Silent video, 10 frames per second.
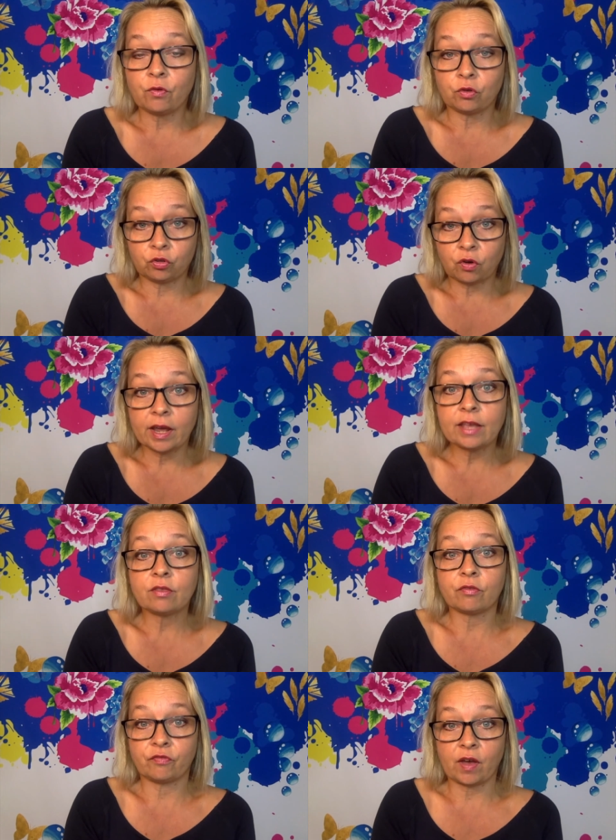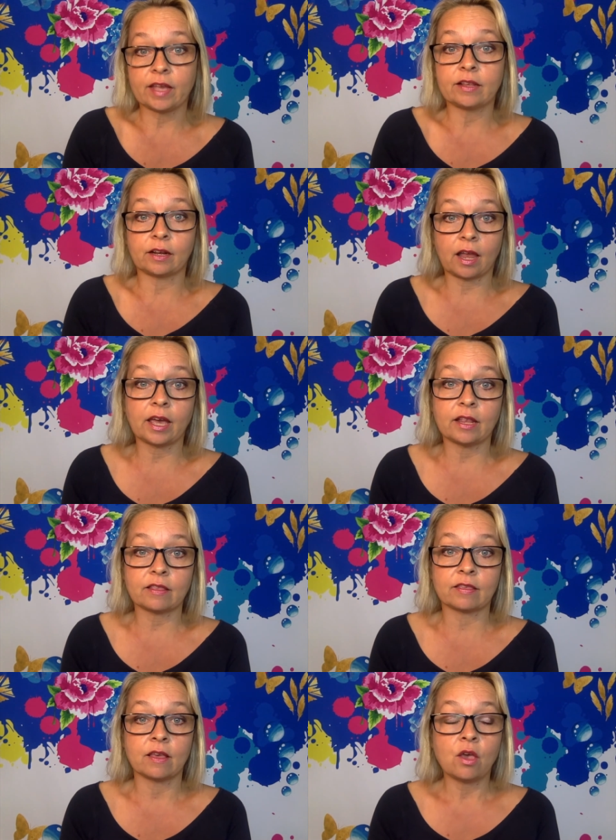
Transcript: trying to find clients